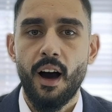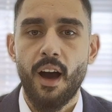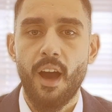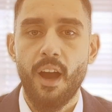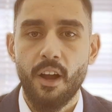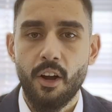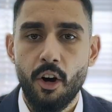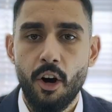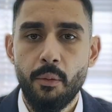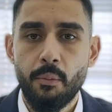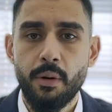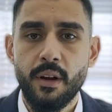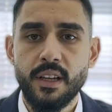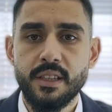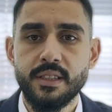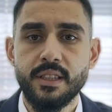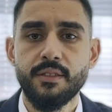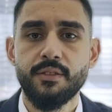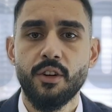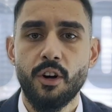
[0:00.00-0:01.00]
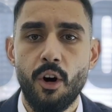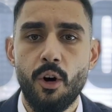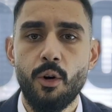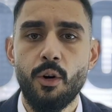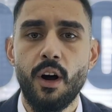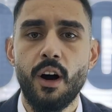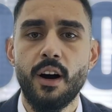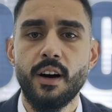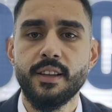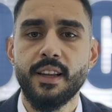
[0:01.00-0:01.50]
Our comprehensive
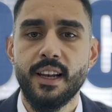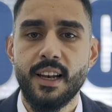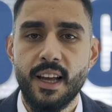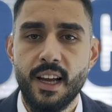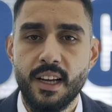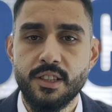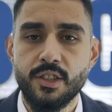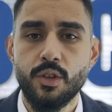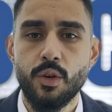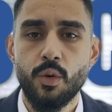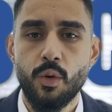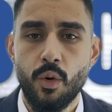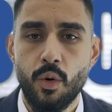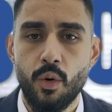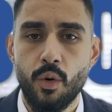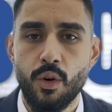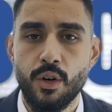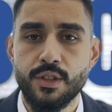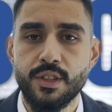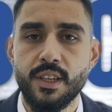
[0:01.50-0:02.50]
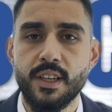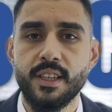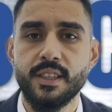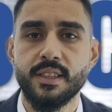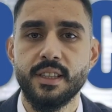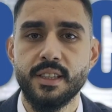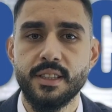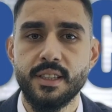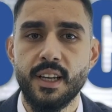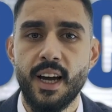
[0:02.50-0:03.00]
Gold Card electrical course is
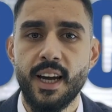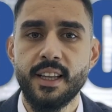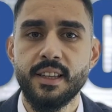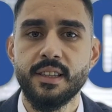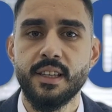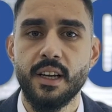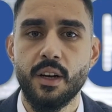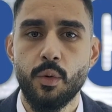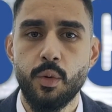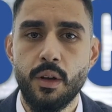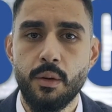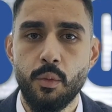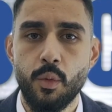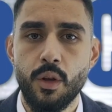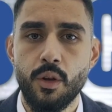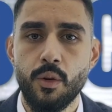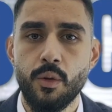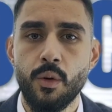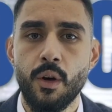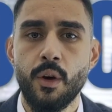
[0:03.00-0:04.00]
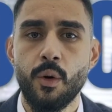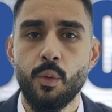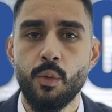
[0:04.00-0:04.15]
designed to equip you